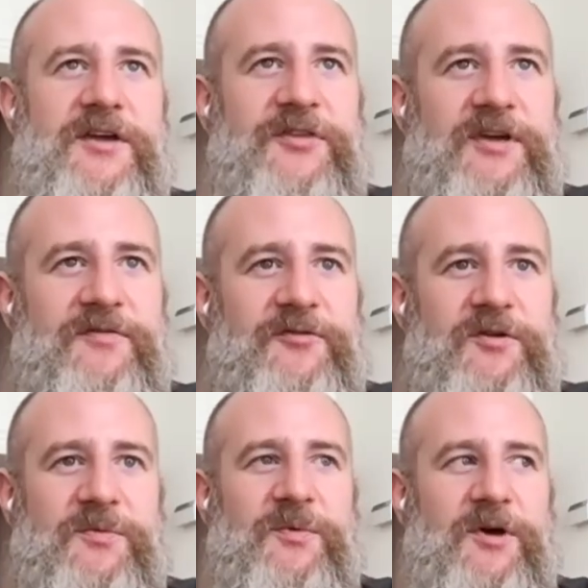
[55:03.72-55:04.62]
think
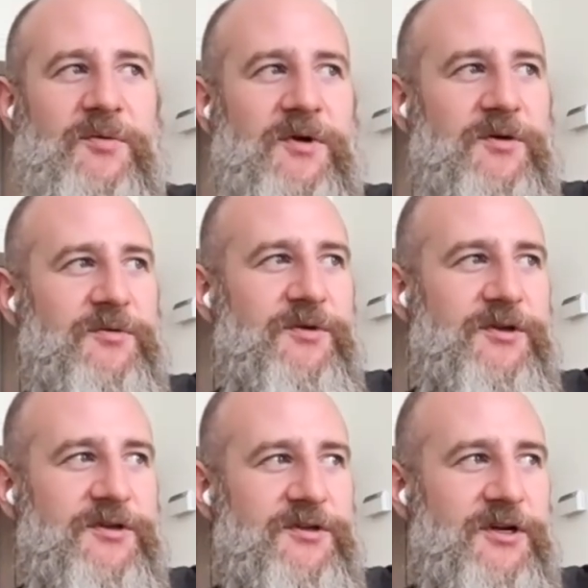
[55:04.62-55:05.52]
for
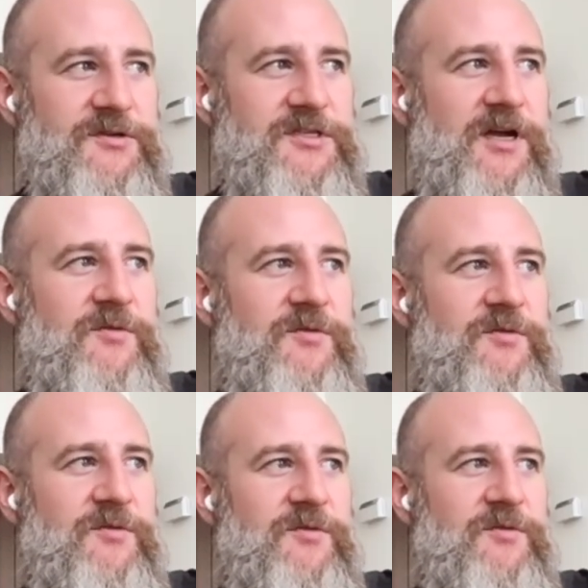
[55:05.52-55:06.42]
signing with
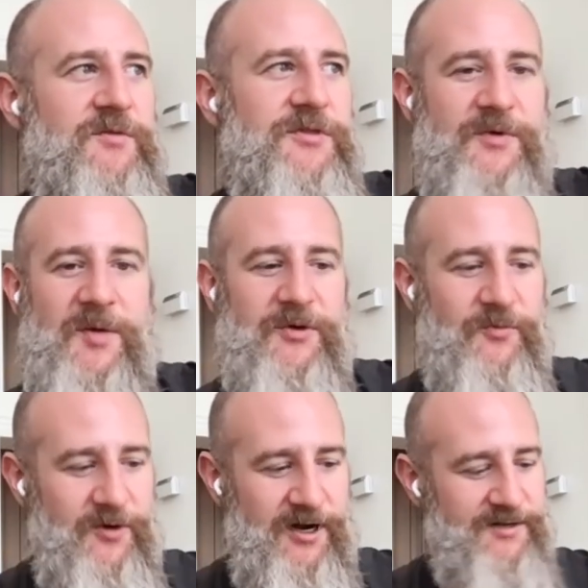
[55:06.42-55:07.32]
a rep
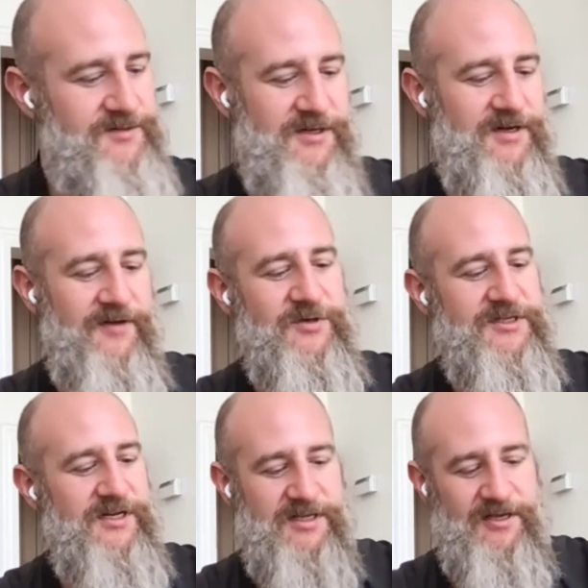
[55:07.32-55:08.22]
at one, and everyone's
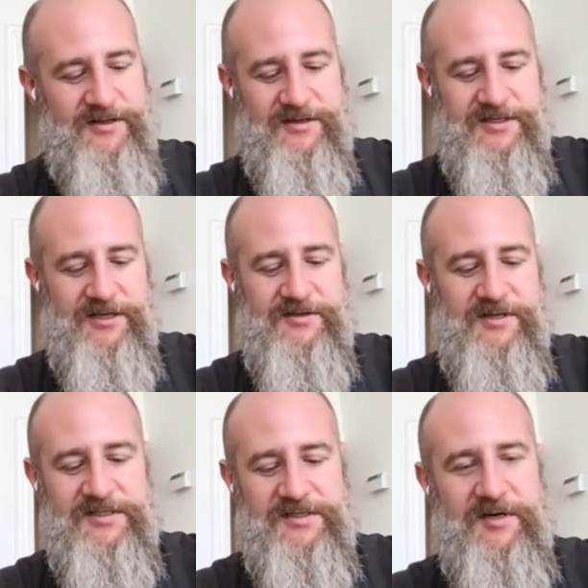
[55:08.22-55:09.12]
going to tell you
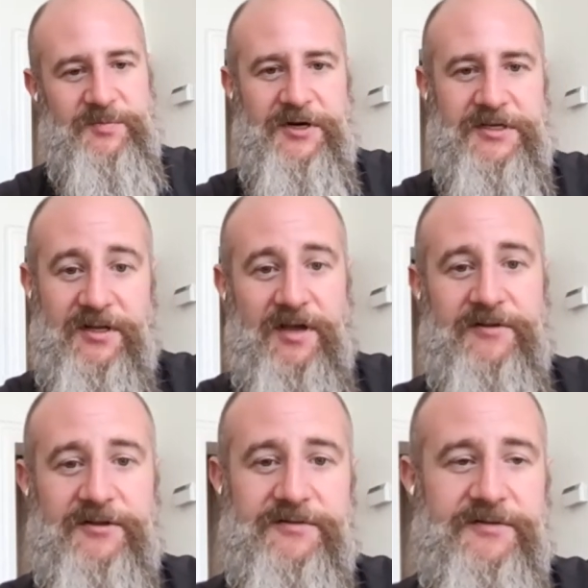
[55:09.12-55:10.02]
this, that it brings a level
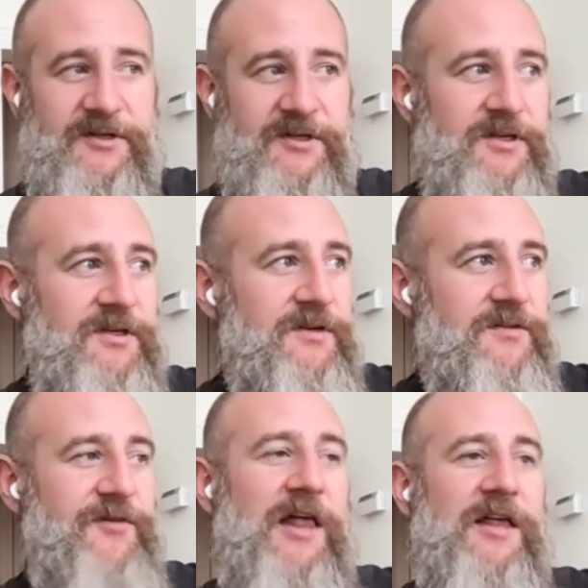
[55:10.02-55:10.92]
of
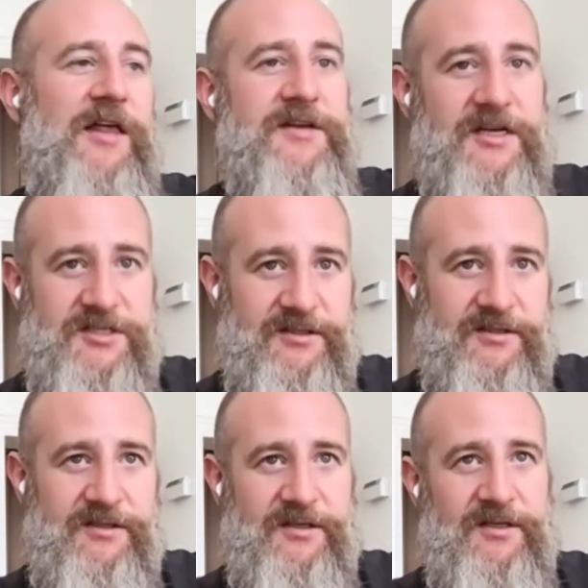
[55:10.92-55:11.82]

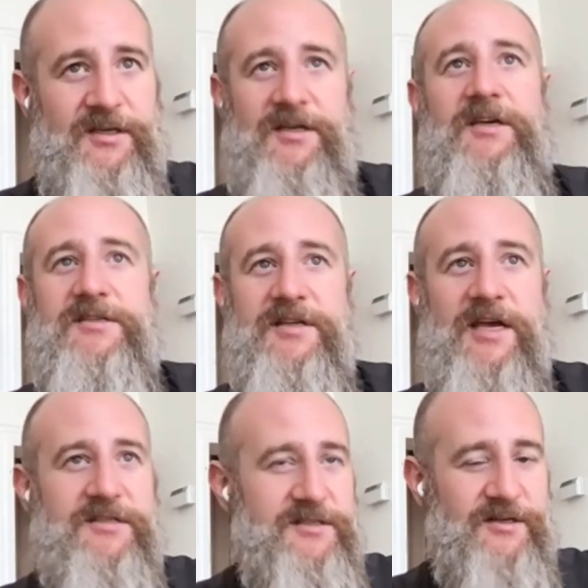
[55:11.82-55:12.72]
validation. Is it
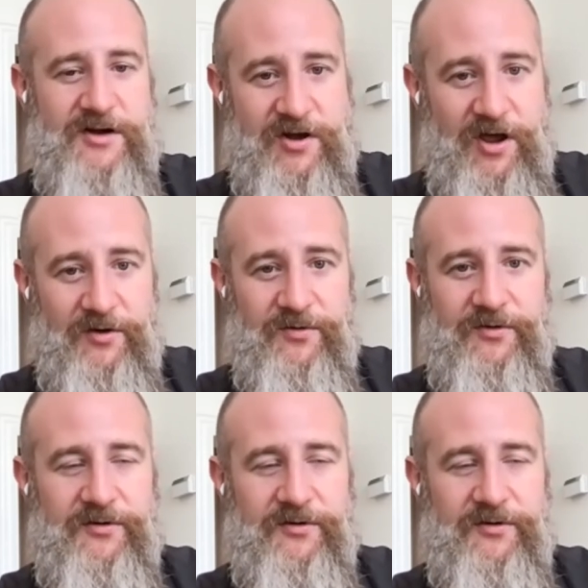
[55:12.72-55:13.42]
necessary? No.